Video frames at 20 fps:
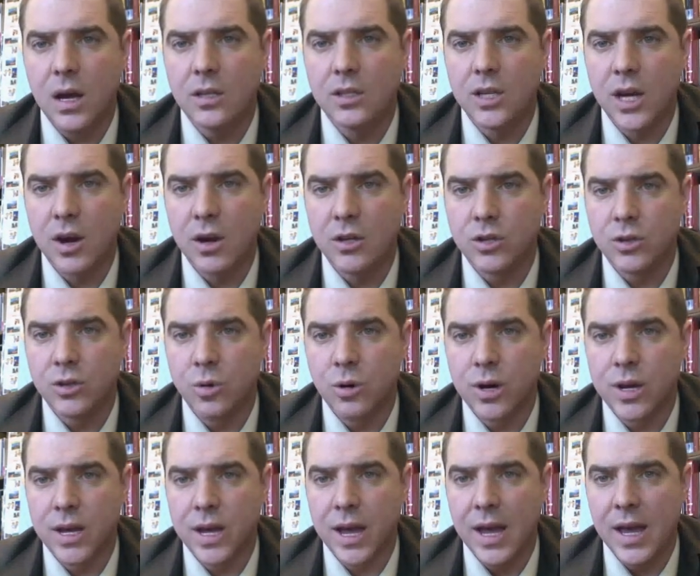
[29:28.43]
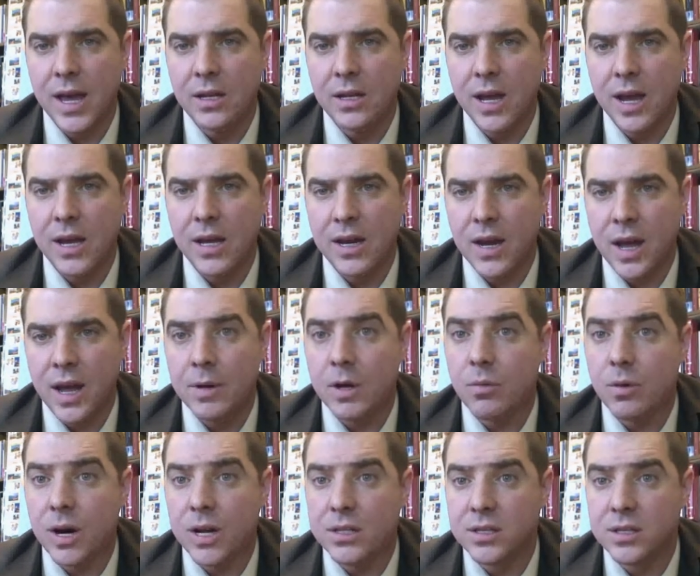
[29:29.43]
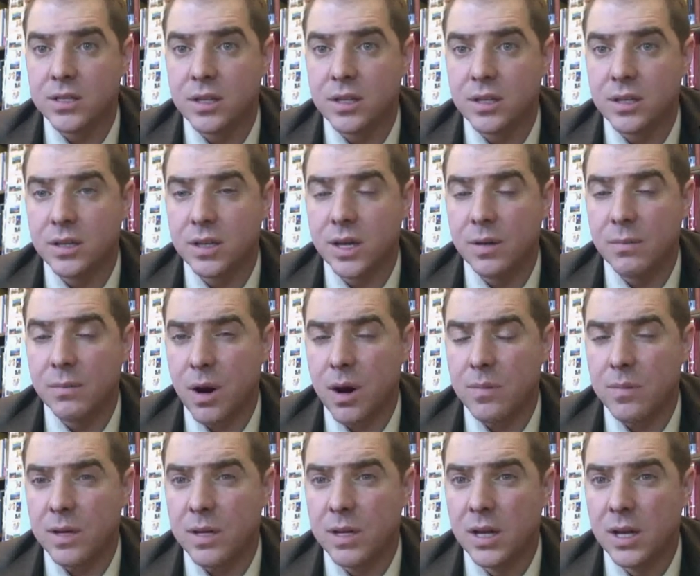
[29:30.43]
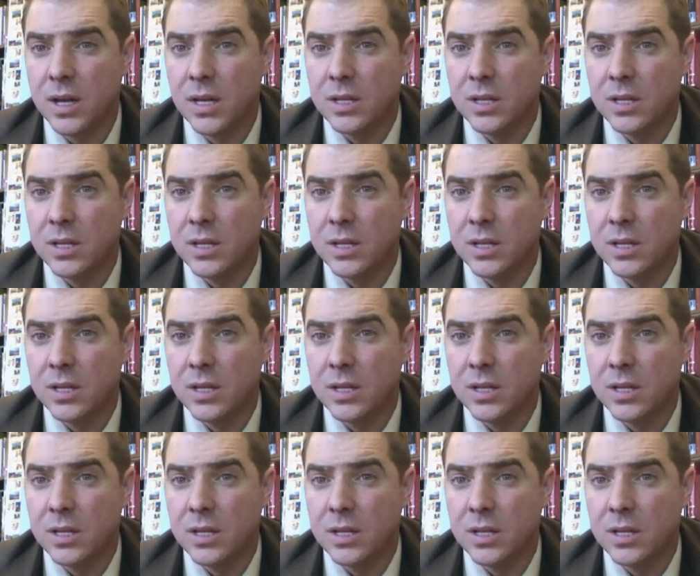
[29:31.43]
territory and economic rights in Burma,